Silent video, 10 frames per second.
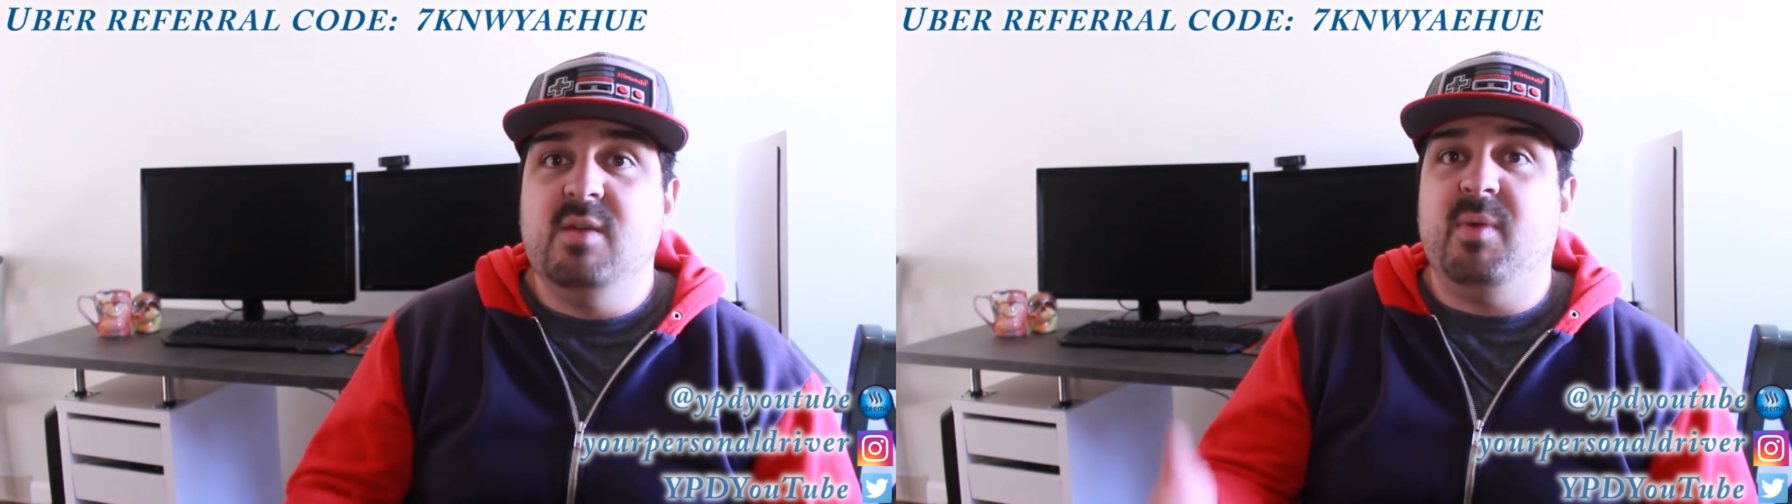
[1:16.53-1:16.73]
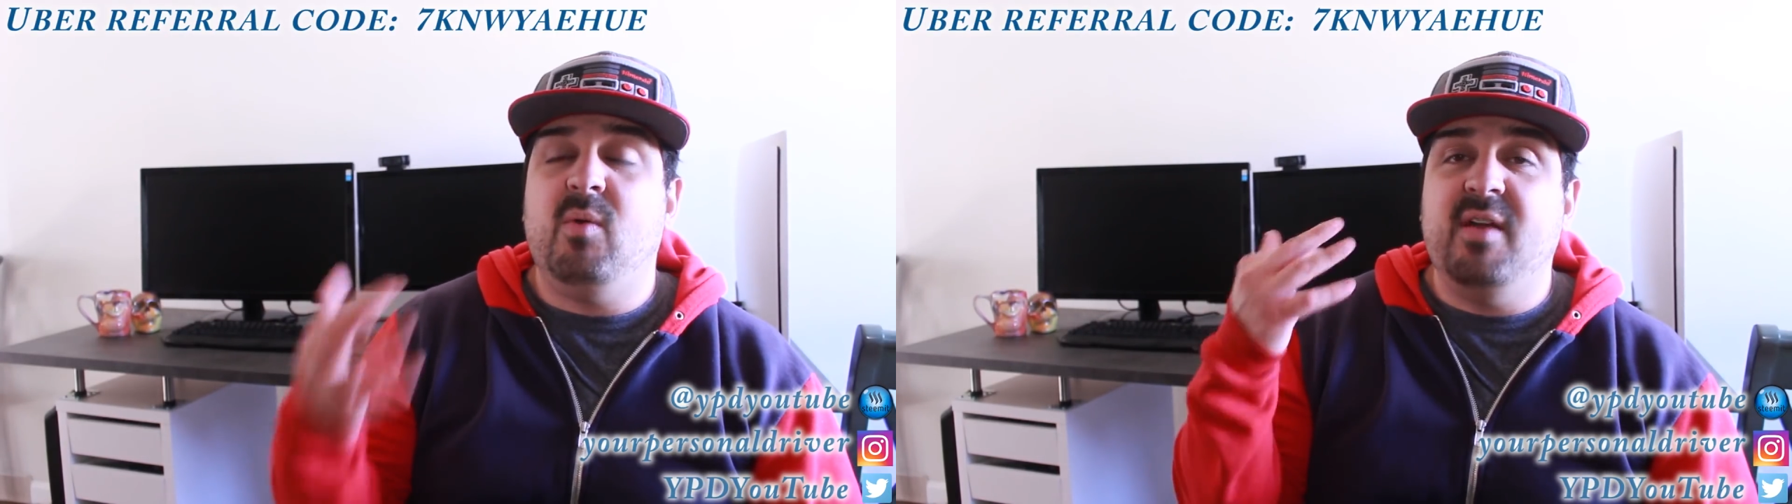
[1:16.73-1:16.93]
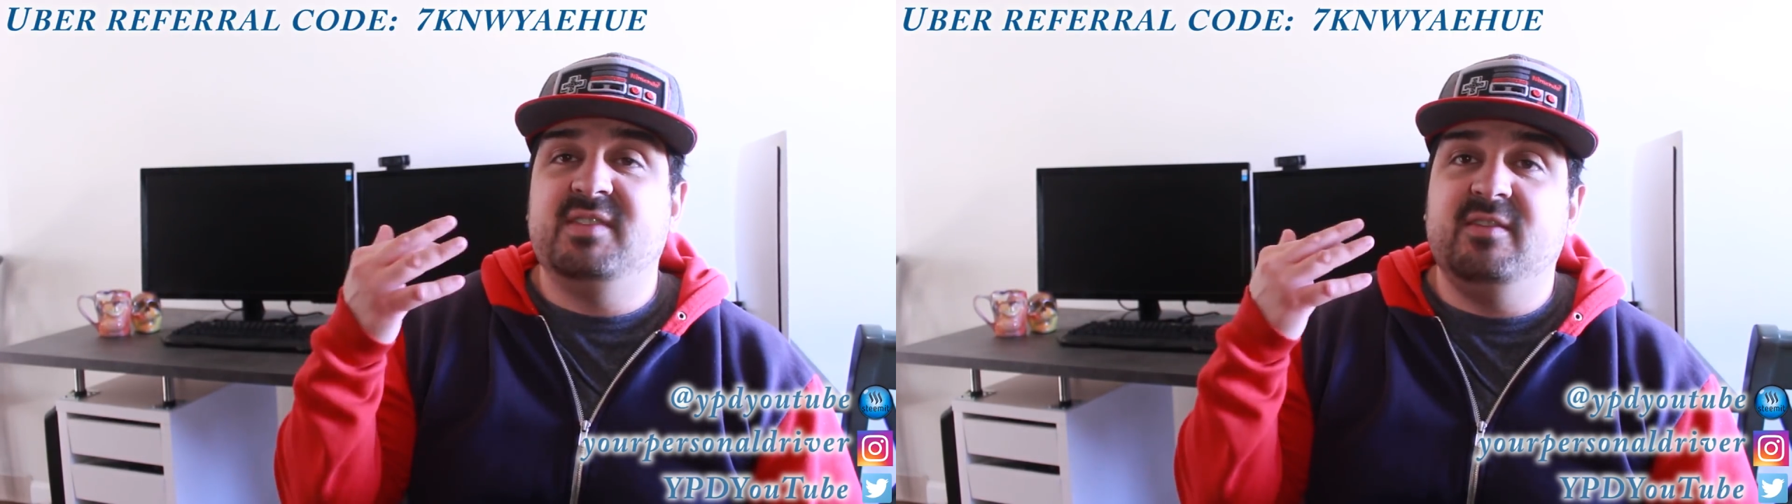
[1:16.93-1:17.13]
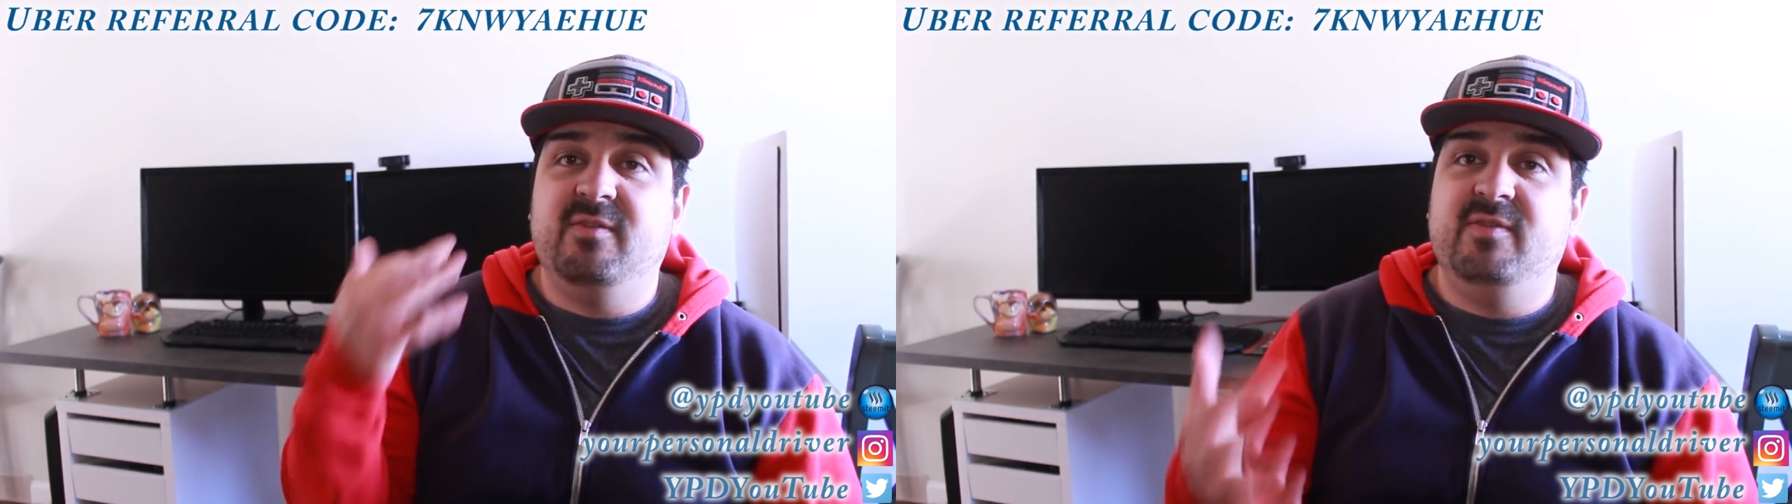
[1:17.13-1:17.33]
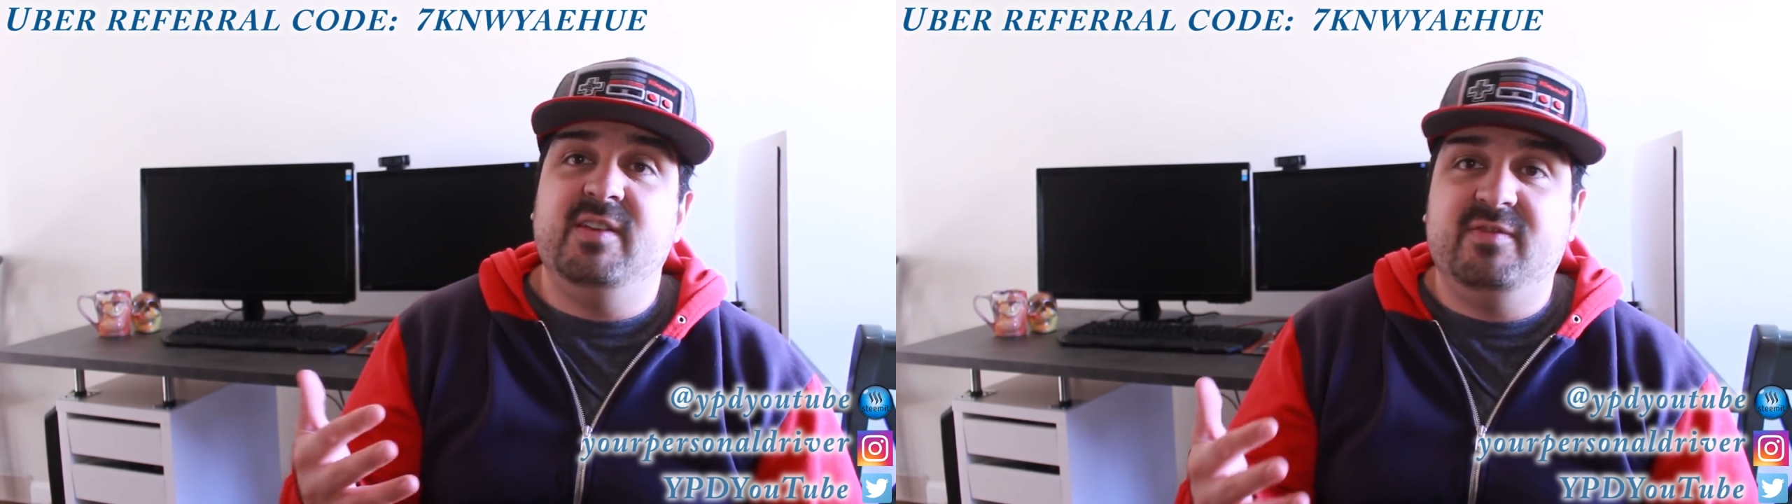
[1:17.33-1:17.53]
My wife did
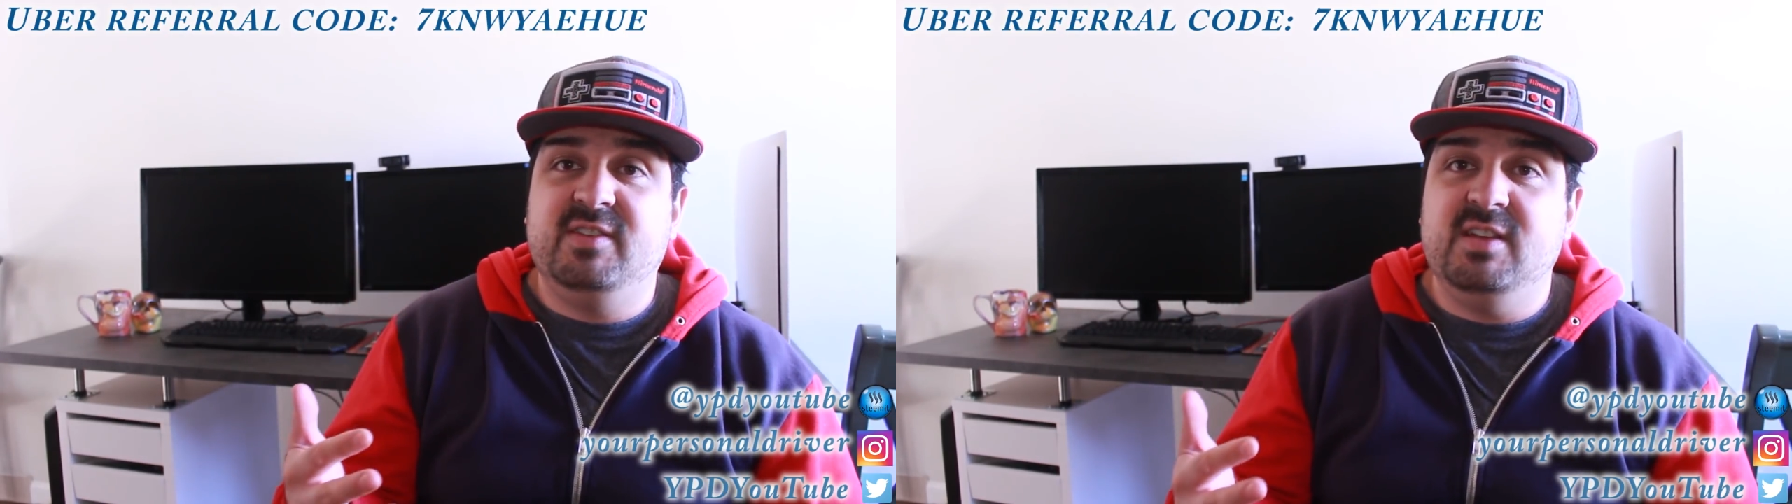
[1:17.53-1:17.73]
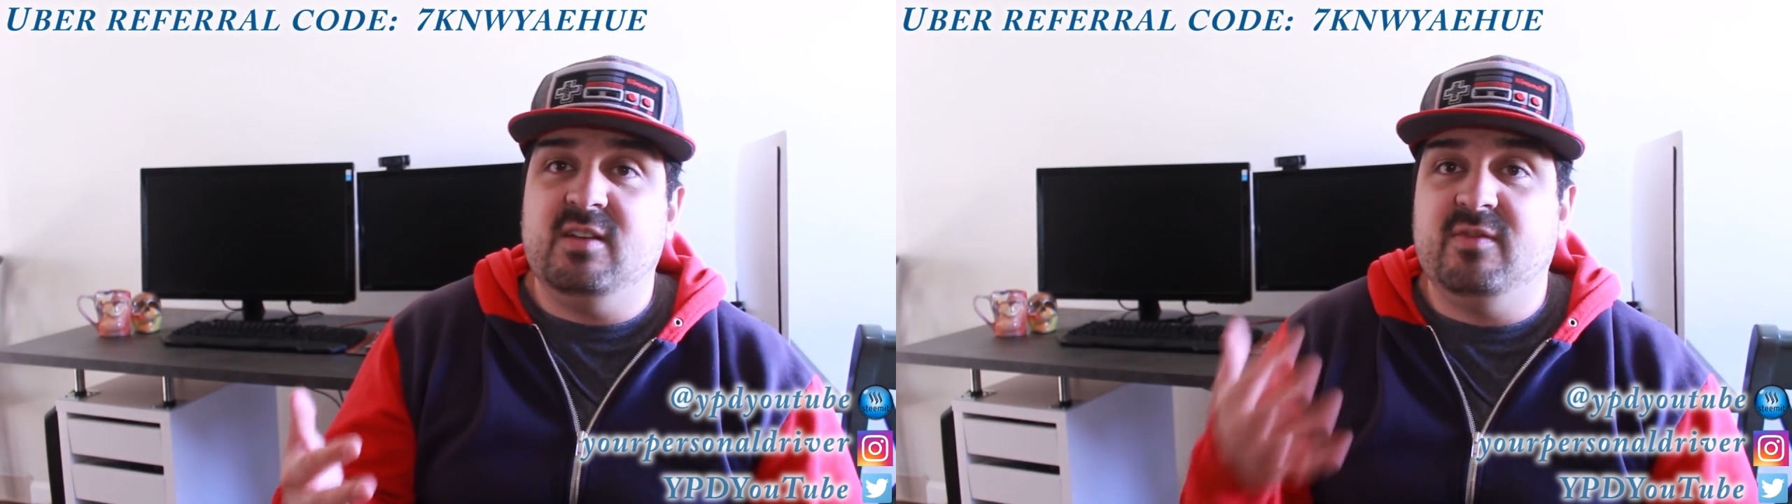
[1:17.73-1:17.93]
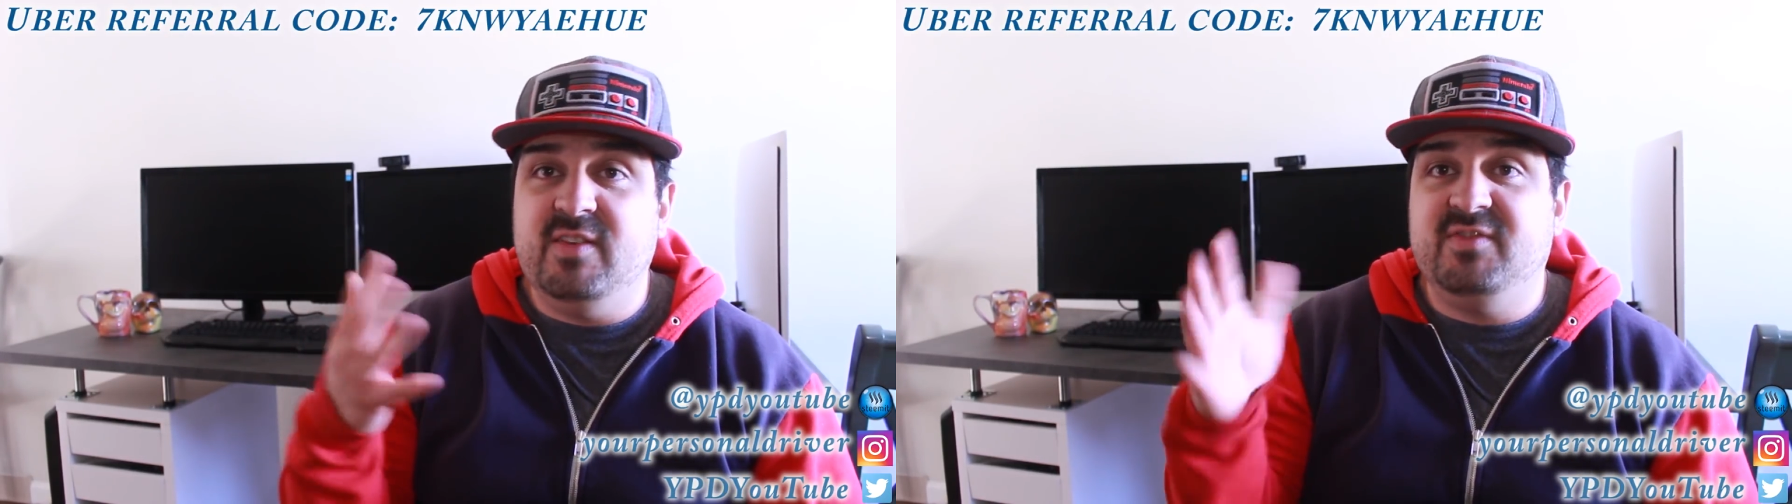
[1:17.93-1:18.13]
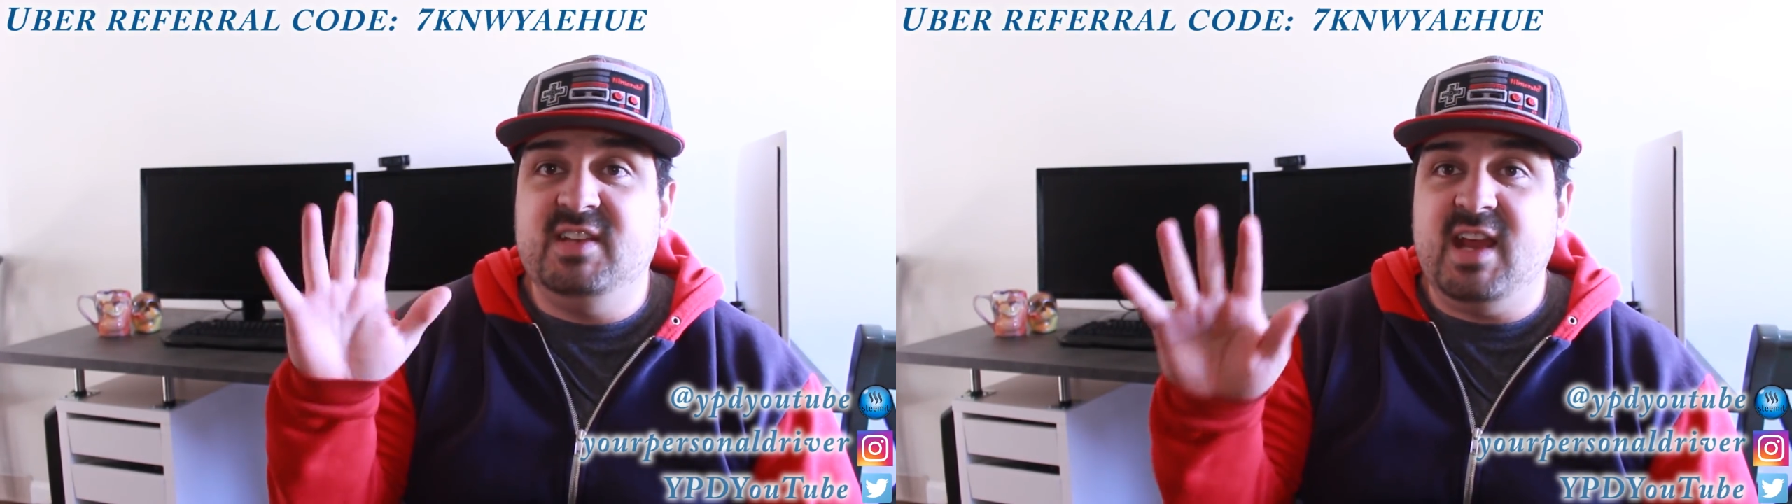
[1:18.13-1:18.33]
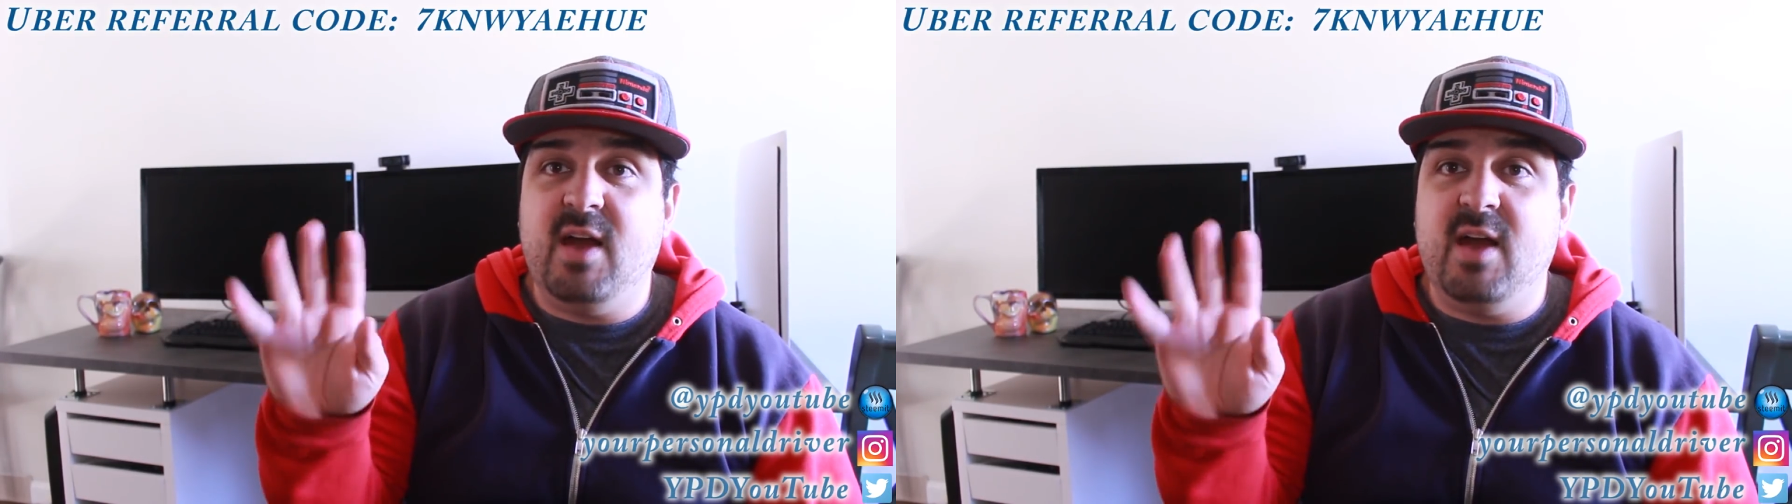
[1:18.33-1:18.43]
15